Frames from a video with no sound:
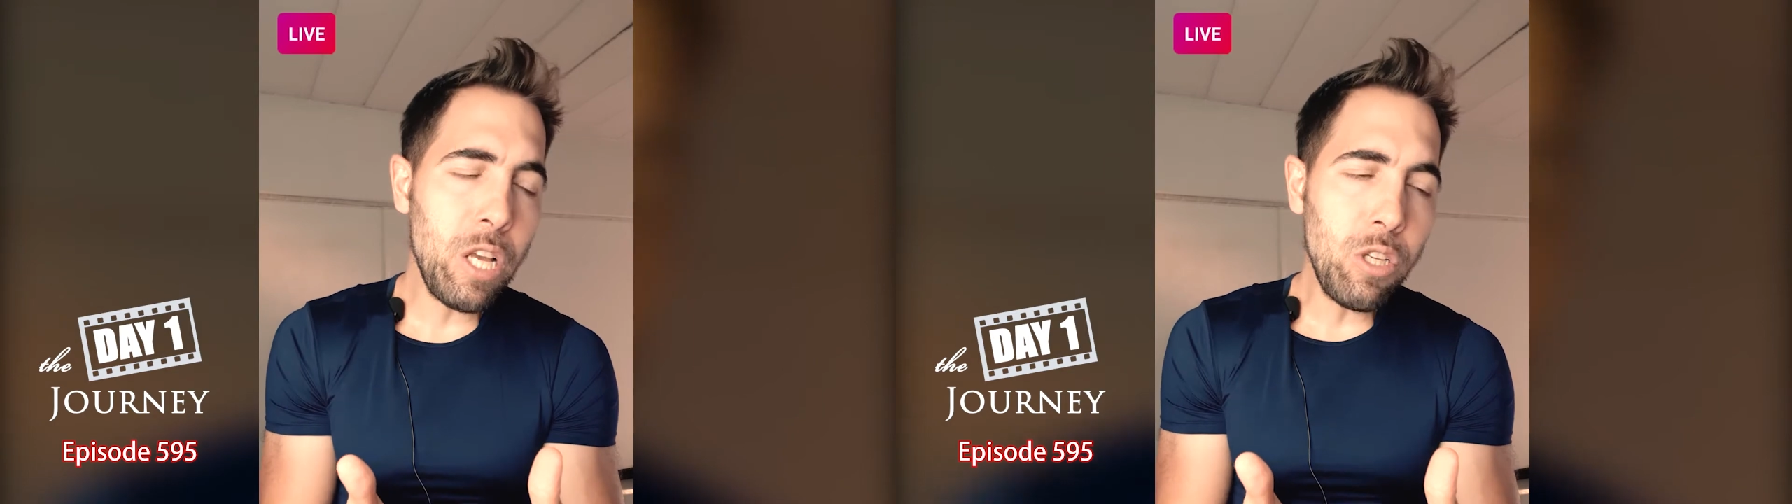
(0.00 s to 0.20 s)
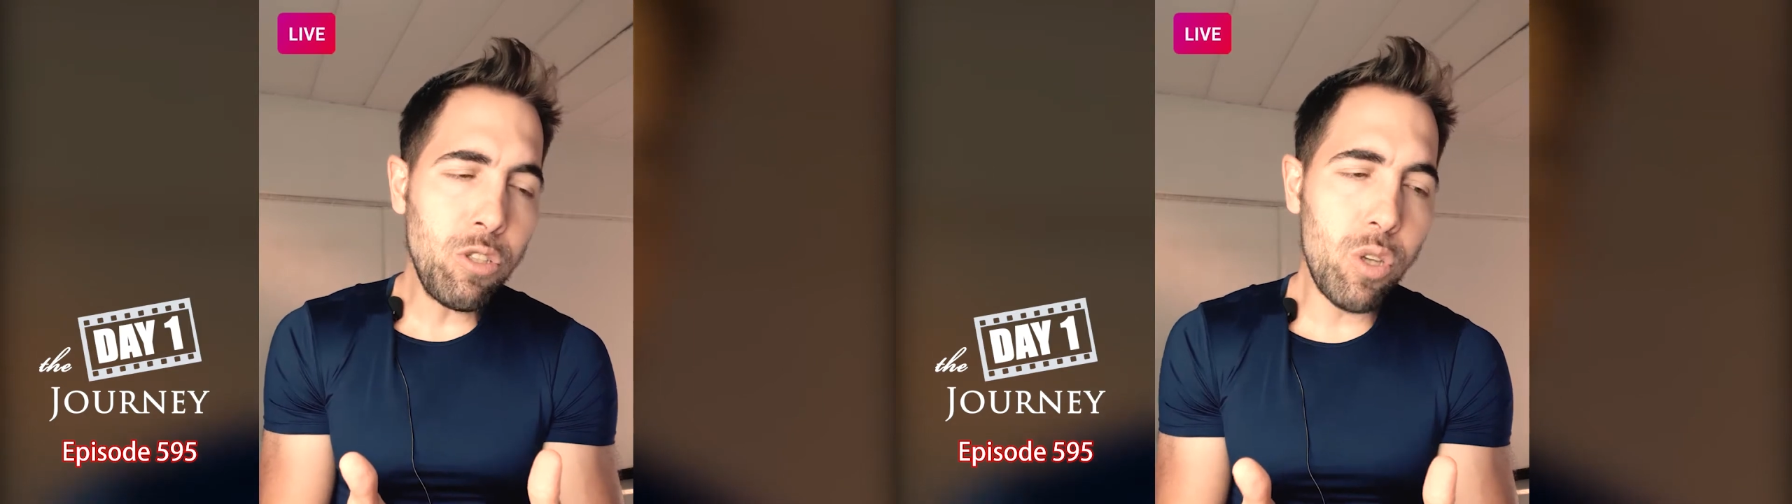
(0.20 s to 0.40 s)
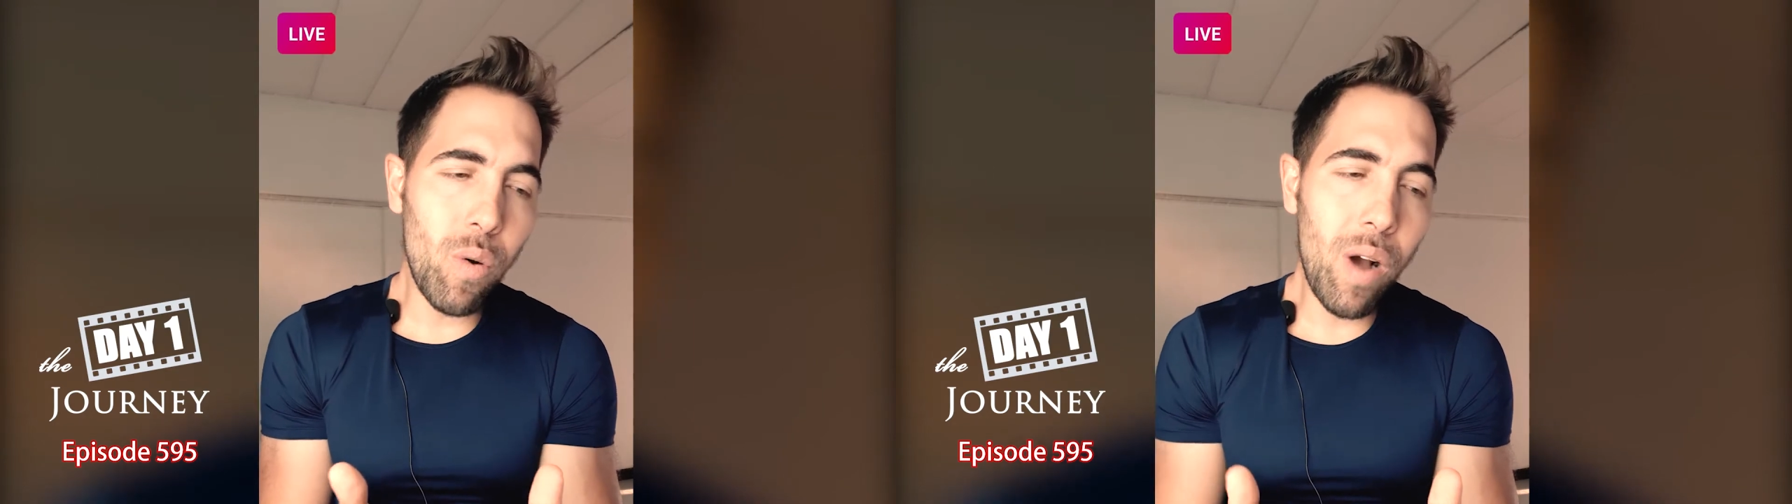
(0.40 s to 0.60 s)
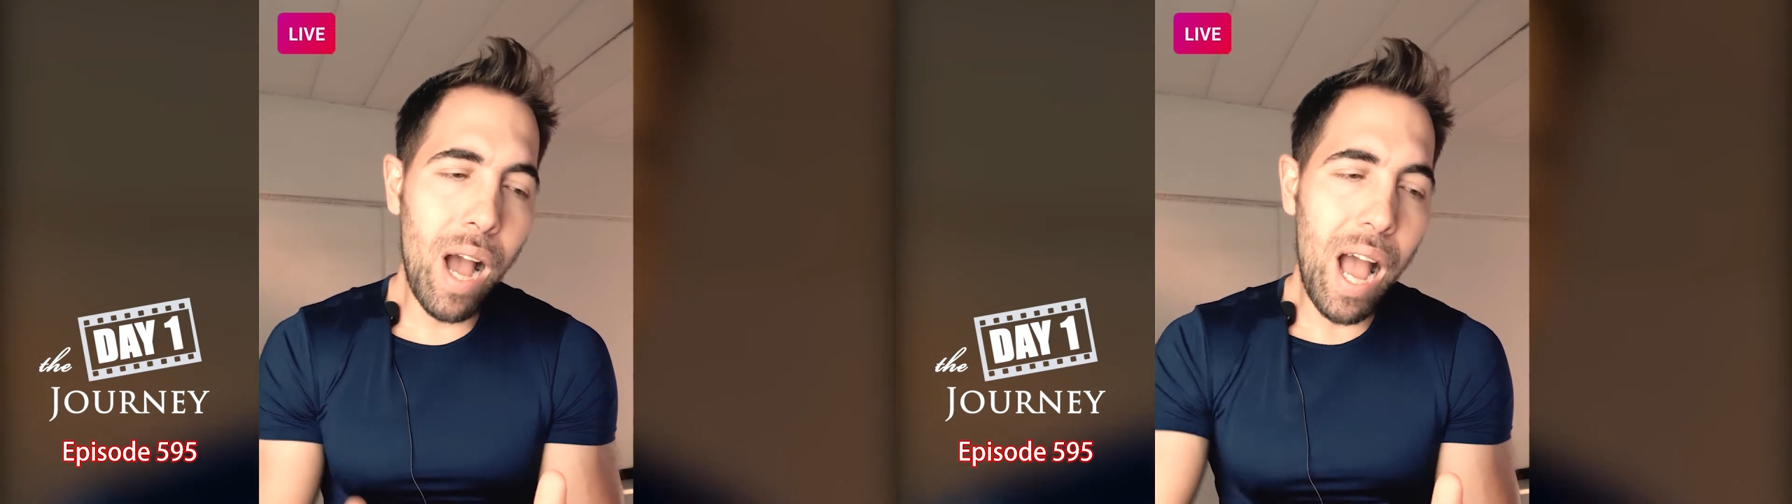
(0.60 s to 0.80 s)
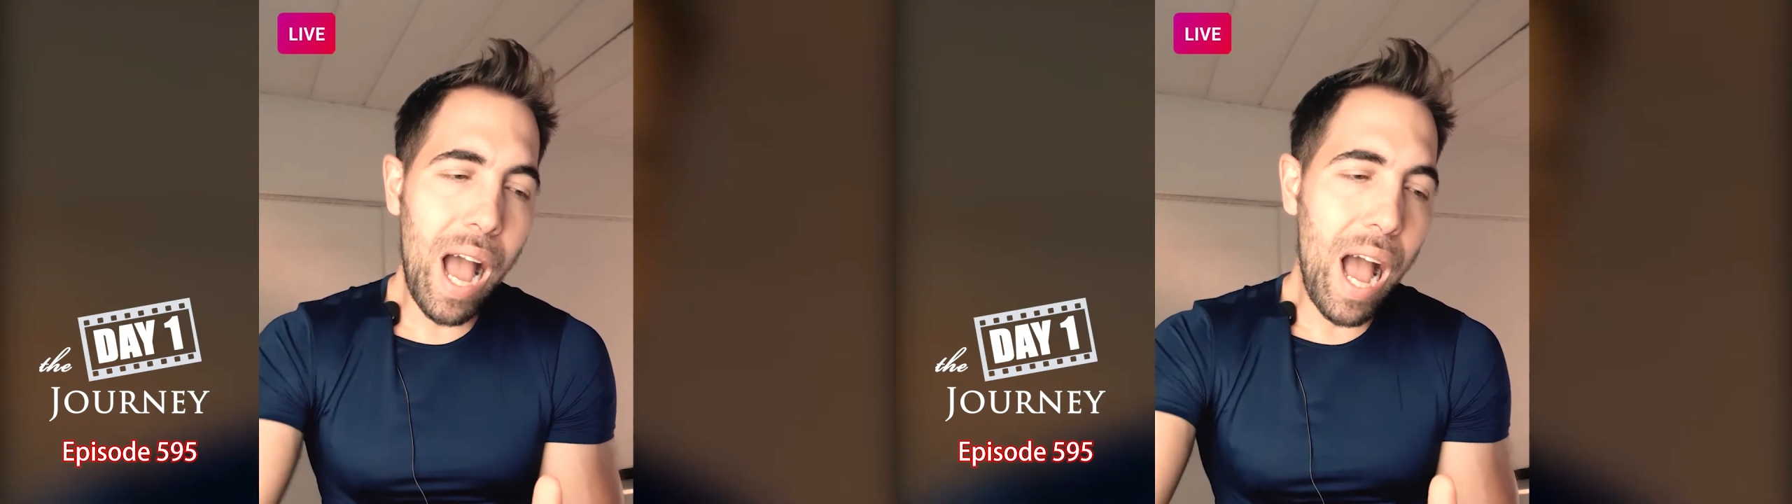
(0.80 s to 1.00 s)
So
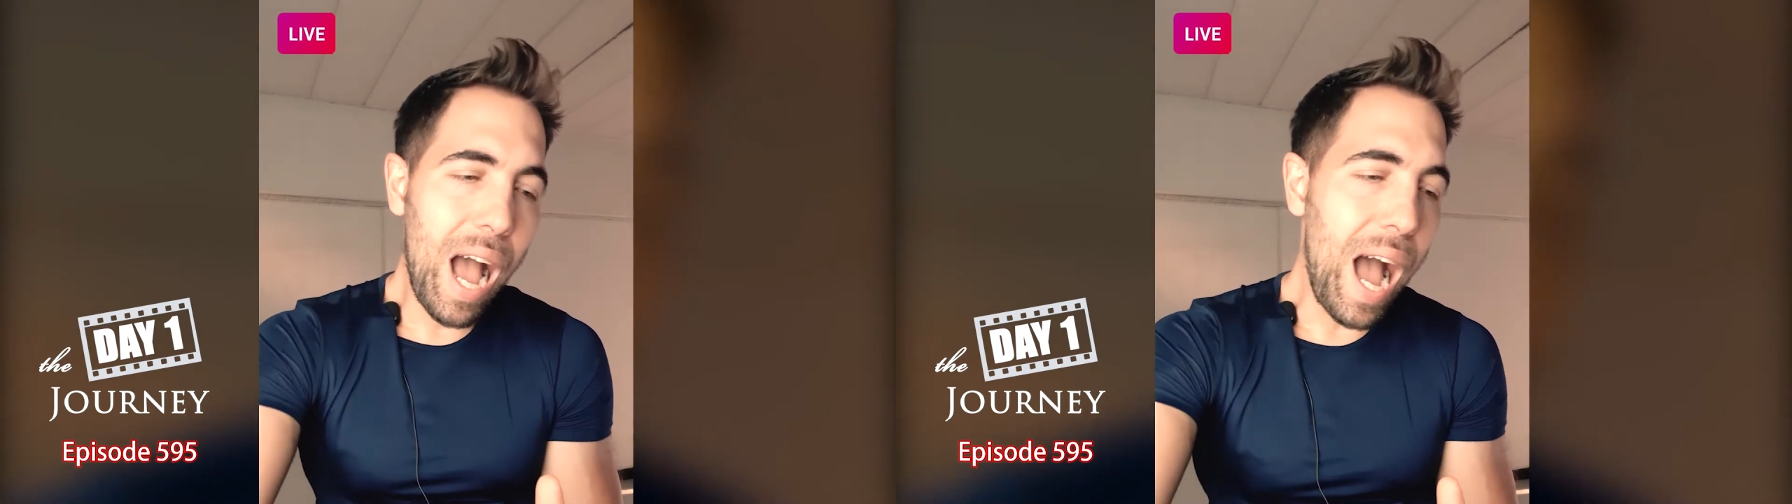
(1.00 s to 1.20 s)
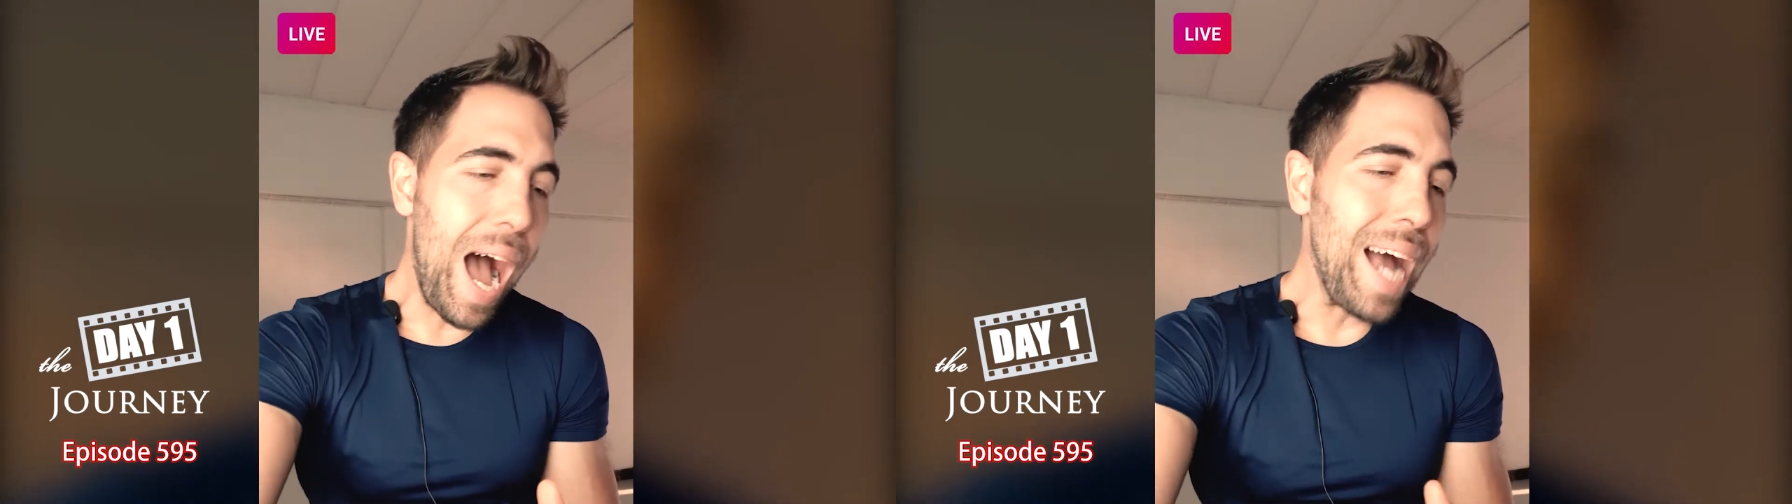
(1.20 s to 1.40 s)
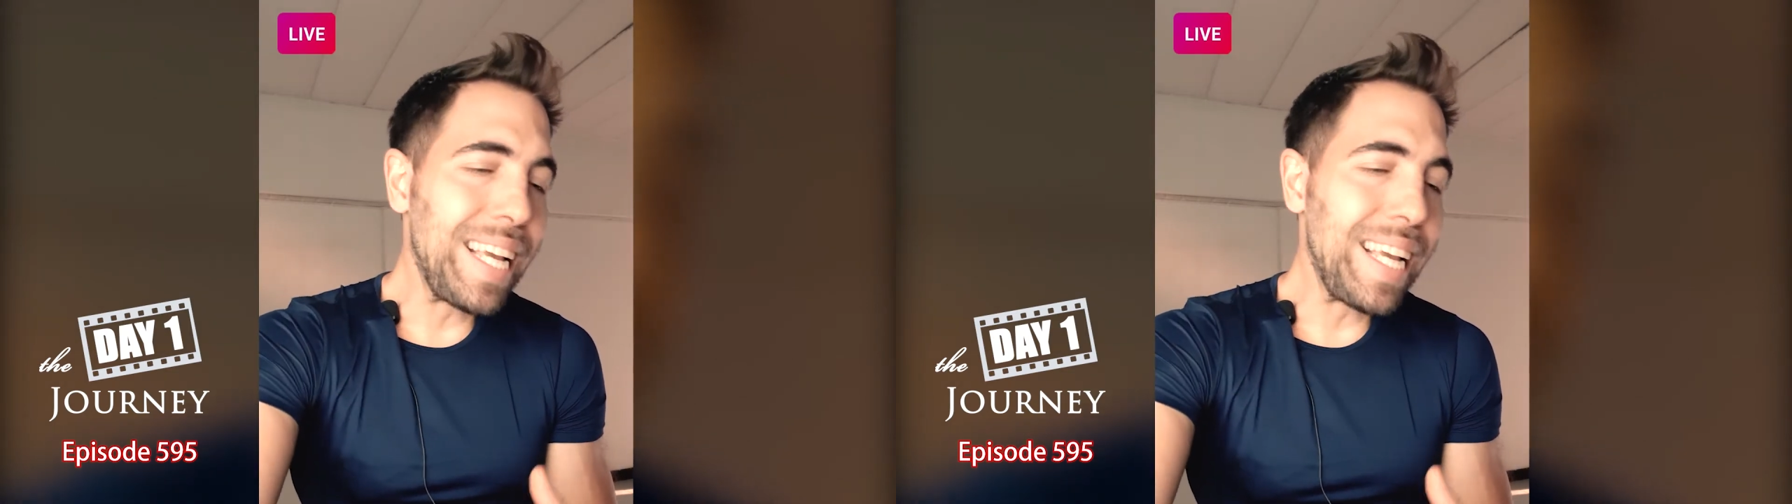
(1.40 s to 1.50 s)
I